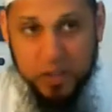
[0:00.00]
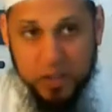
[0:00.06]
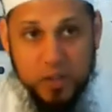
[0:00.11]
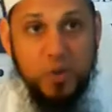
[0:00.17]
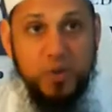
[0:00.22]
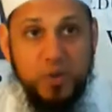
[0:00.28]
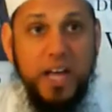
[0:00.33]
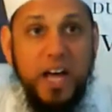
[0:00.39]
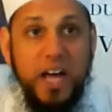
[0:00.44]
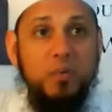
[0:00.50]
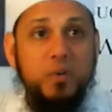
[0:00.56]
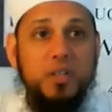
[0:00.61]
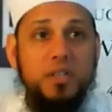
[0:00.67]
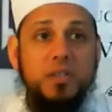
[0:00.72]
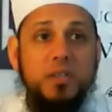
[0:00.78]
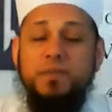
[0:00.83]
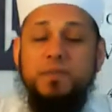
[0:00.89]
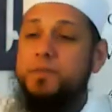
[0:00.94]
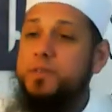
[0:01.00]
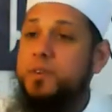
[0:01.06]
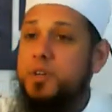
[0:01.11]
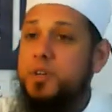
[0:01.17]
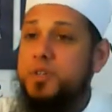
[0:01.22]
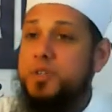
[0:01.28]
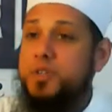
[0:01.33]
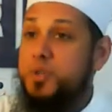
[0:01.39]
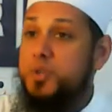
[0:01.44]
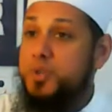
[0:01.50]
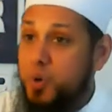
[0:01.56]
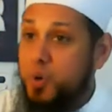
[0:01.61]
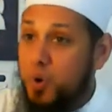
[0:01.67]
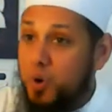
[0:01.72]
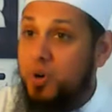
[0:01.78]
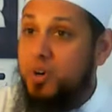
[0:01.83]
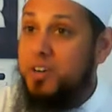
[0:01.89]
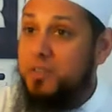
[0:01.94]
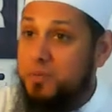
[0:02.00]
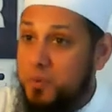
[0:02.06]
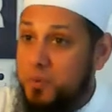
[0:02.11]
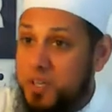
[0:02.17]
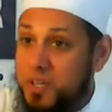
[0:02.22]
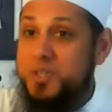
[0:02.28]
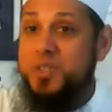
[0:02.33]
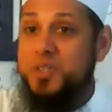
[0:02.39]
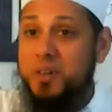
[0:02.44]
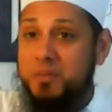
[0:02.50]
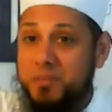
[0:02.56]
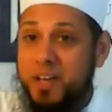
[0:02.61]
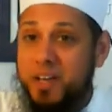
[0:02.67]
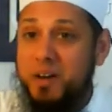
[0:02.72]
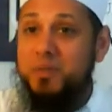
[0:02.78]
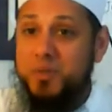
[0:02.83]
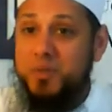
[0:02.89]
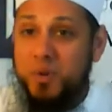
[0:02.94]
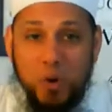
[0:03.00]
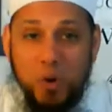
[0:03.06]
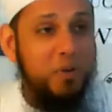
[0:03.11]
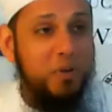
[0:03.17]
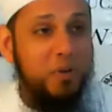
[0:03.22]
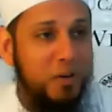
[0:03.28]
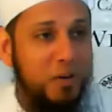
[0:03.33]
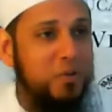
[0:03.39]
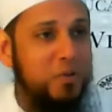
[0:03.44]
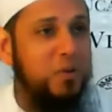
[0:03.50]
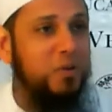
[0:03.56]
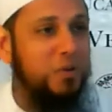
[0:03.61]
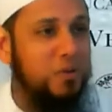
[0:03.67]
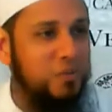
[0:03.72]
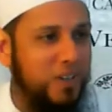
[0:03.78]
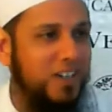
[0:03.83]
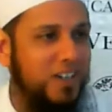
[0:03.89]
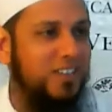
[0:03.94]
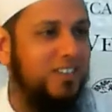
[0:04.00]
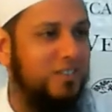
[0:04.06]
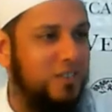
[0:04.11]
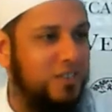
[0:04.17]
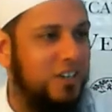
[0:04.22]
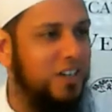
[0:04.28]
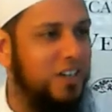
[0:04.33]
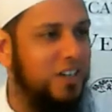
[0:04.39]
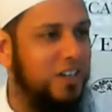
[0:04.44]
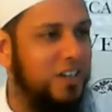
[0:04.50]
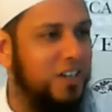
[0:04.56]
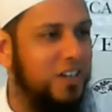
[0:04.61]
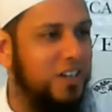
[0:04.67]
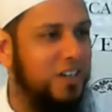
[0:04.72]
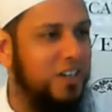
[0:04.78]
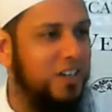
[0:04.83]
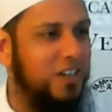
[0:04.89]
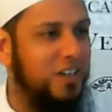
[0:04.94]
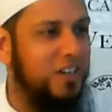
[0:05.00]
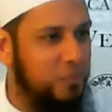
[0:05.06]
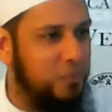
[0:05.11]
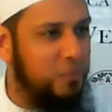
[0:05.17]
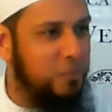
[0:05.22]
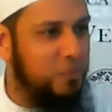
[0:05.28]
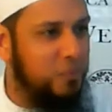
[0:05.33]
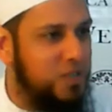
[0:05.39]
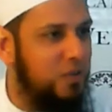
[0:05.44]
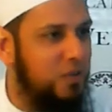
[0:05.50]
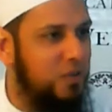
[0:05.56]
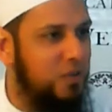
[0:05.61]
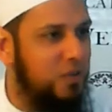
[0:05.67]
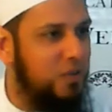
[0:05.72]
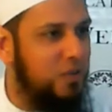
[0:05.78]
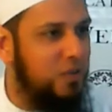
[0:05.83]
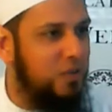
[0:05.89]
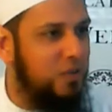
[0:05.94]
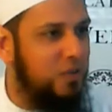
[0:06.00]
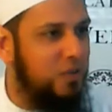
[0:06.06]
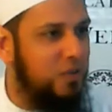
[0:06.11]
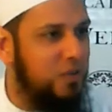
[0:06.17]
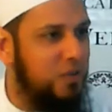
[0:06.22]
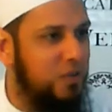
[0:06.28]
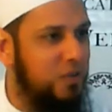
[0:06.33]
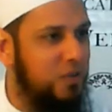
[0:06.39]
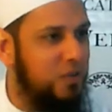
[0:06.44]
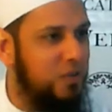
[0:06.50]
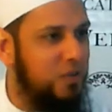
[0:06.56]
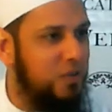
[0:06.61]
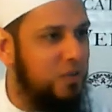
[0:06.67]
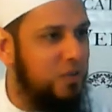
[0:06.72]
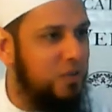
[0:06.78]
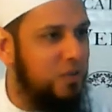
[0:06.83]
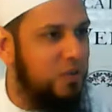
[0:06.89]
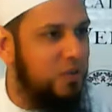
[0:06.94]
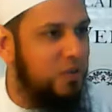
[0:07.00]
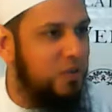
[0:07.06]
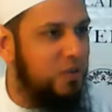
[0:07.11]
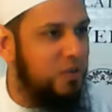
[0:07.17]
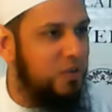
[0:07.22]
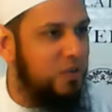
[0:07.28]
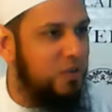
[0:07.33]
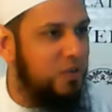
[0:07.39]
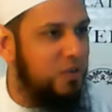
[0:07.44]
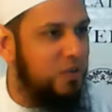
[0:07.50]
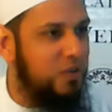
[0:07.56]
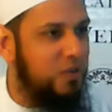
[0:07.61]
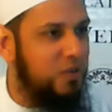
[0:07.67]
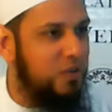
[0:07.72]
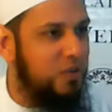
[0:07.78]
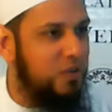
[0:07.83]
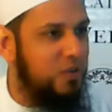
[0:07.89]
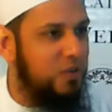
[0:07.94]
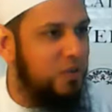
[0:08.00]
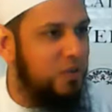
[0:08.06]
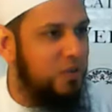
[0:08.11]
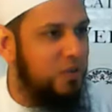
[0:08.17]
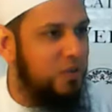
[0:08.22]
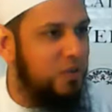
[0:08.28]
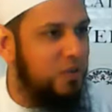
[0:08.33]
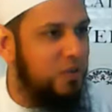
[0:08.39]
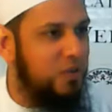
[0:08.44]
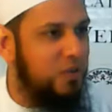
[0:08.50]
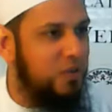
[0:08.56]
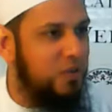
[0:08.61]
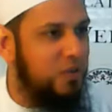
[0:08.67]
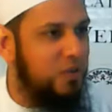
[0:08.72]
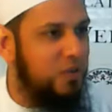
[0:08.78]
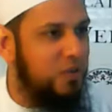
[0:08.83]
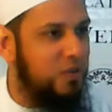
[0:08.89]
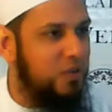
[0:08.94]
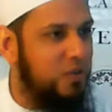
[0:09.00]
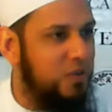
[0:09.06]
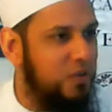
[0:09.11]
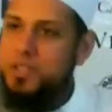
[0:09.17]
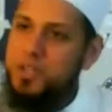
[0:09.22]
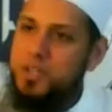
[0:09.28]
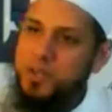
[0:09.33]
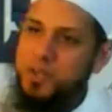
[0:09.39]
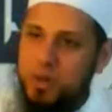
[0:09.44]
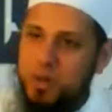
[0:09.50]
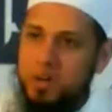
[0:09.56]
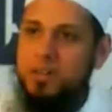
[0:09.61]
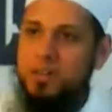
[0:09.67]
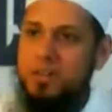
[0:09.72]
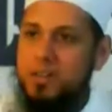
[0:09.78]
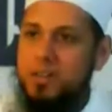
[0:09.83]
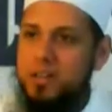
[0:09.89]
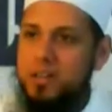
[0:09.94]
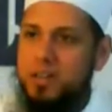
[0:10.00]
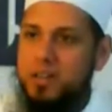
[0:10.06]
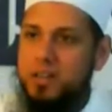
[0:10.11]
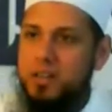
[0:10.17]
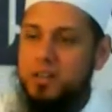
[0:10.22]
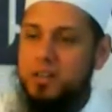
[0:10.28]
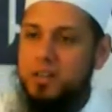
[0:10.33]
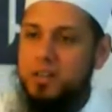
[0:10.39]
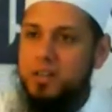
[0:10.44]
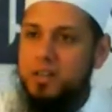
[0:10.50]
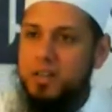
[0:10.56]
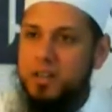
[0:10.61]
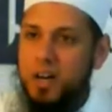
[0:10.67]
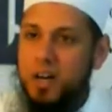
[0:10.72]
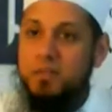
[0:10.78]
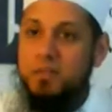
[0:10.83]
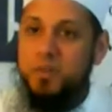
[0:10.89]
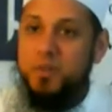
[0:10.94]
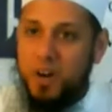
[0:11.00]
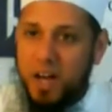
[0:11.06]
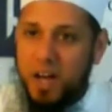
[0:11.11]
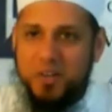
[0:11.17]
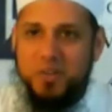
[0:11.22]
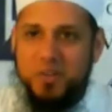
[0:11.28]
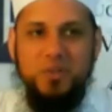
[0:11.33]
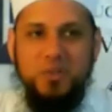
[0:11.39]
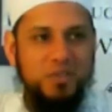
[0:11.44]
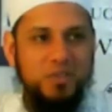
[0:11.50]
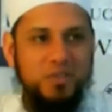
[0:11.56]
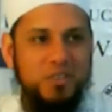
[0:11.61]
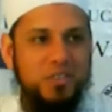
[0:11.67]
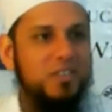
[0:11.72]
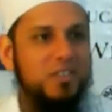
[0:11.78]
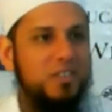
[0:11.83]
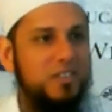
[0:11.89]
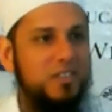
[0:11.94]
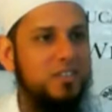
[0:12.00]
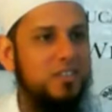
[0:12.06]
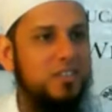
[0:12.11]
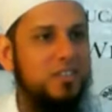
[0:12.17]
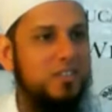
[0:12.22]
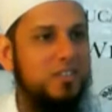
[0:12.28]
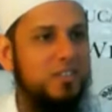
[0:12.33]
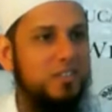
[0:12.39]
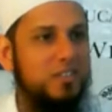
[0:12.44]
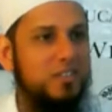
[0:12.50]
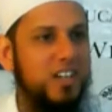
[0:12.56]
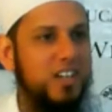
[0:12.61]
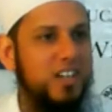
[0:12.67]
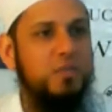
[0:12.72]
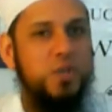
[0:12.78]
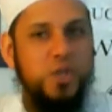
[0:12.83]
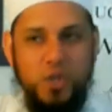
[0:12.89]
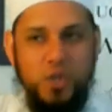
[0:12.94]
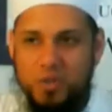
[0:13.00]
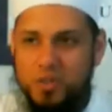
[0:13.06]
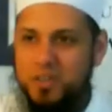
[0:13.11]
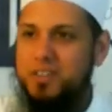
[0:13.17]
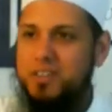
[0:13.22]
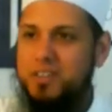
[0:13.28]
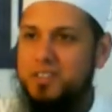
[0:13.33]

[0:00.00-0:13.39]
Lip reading: So that was the first door of wisdom that was opened up to Luqman. Talking about the wisdom of Luqman. The first door of wisdom was the door of gratitude, of shukr.